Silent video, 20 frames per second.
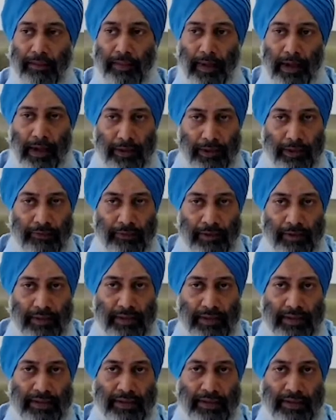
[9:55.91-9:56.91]
Part of the
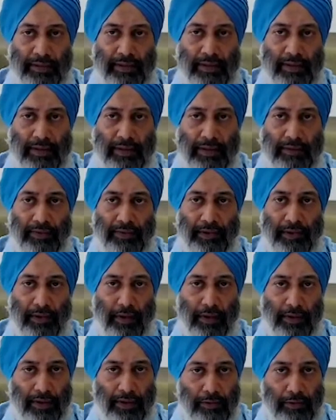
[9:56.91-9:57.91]
reason we're
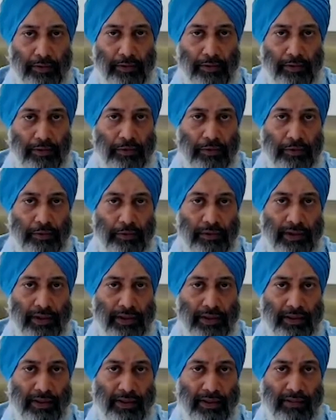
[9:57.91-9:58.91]
not able to do
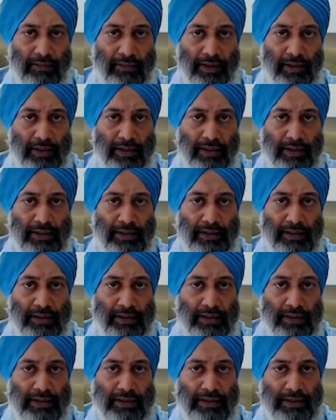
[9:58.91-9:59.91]
lane driving in our
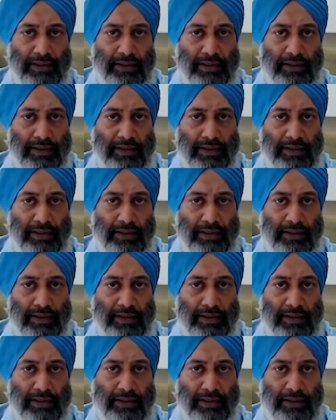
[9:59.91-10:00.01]
cities